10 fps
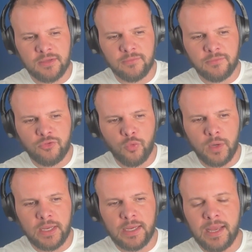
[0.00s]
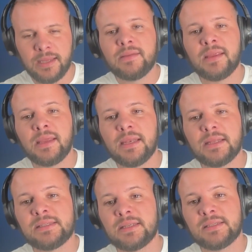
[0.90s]
of 2019.
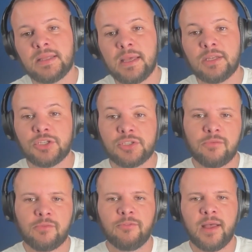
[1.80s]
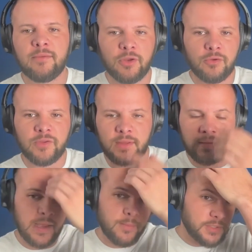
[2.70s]
And since then, just over five years at the
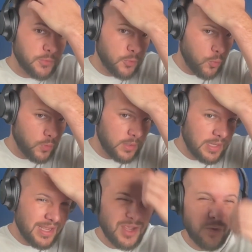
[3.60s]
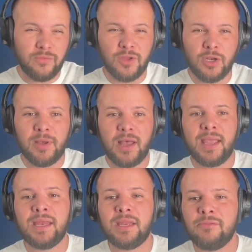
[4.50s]
time of this recording, we've done about
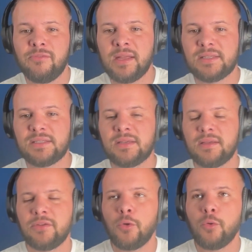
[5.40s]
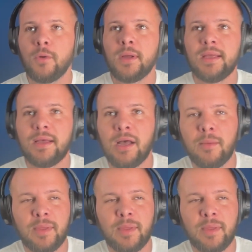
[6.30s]
80 events total, um, wow.